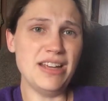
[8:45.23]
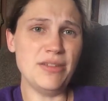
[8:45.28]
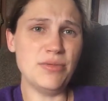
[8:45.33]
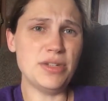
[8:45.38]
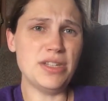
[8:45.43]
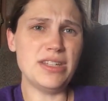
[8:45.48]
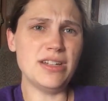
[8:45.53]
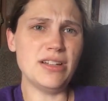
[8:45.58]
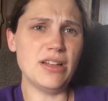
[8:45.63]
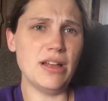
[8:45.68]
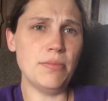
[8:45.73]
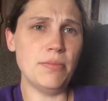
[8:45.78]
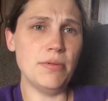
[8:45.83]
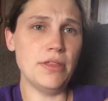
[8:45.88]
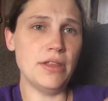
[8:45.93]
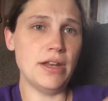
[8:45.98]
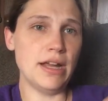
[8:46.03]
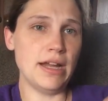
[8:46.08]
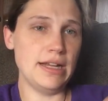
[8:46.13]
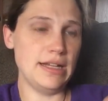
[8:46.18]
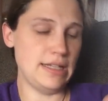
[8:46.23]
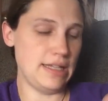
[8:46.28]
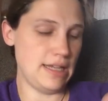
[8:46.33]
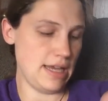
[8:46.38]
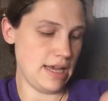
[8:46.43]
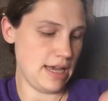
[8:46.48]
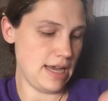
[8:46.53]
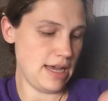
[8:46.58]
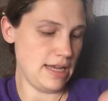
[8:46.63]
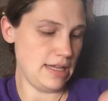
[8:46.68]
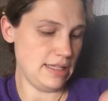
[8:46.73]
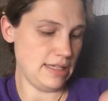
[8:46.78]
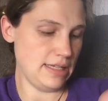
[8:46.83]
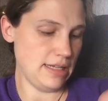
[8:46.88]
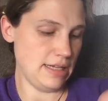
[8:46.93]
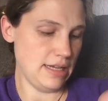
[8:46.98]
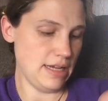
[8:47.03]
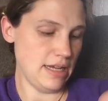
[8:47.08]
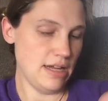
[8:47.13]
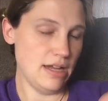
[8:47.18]
he was still up in the night to
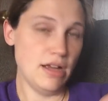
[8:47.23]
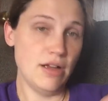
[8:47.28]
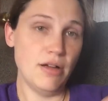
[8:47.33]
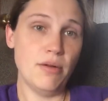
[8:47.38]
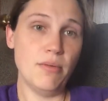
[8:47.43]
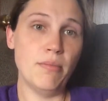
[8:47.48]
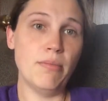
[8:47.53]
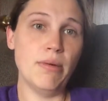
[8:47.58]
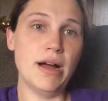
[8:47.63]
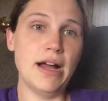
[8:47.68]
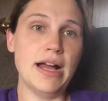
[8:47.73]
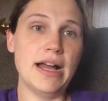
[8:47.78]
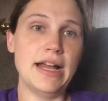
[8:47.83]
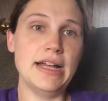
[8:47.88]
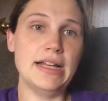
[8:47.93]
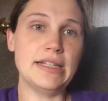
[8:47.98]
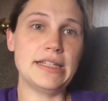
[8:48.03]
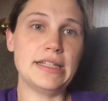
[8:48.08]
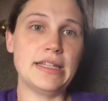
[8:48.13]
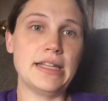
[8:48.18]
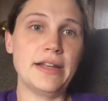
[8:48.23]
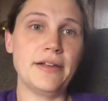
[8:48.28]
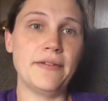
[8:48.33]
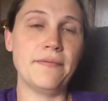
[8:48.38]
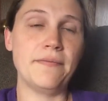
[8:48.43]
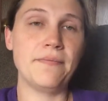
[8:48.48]
eat, but